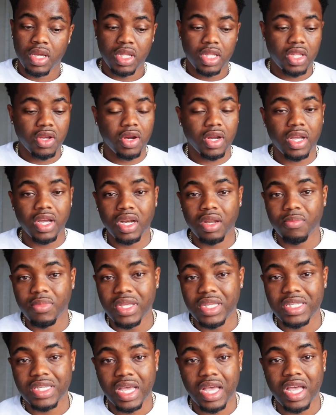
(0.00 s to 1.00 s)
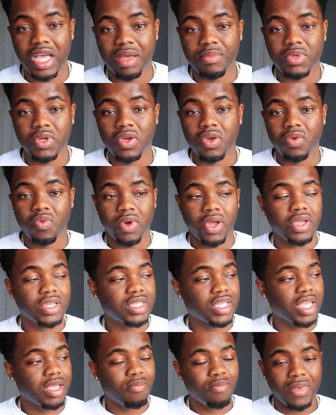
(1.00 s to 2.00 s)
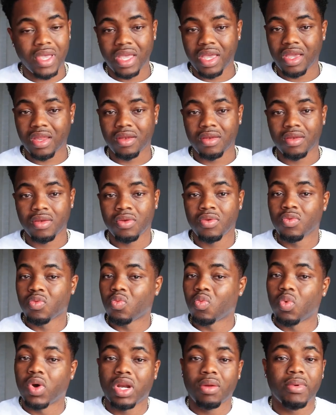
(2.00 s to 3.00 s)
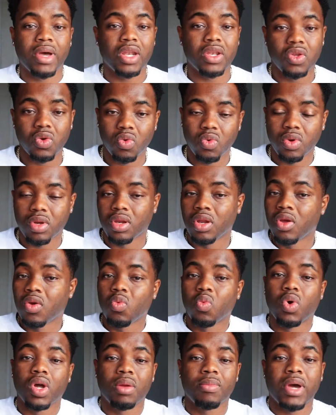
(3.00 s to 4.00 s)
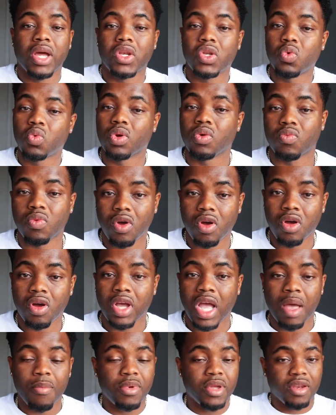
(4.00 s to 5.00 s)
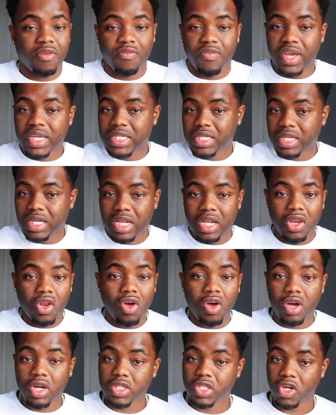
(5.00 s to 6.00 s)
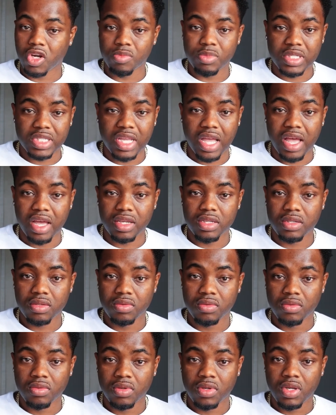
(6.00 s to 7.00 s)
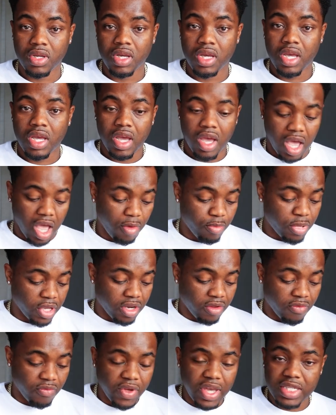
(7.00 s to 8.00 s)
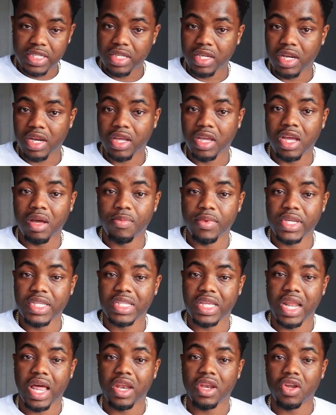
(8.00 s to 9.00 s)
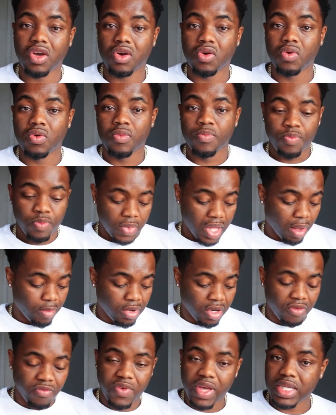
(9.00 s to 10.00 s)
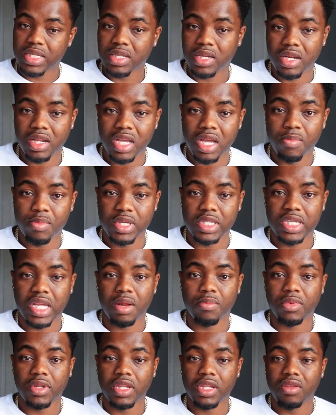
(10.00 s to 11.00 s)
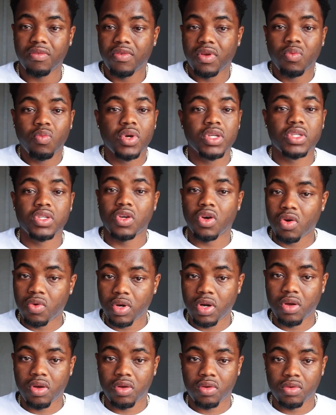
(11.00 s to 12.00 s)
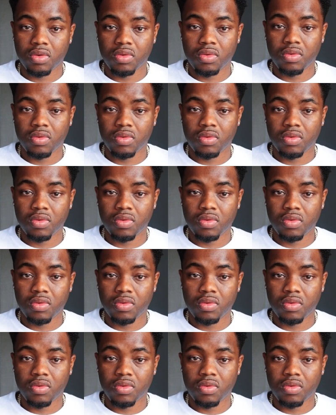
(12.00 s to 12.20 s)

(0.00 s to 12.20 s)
There are going to be times where you're saying, man, what am I doing? What am I doing wrong? I've been investing in long term stocks. I've been investing in the companies that I know. I've been investing in the companies that I believe in. What's going on?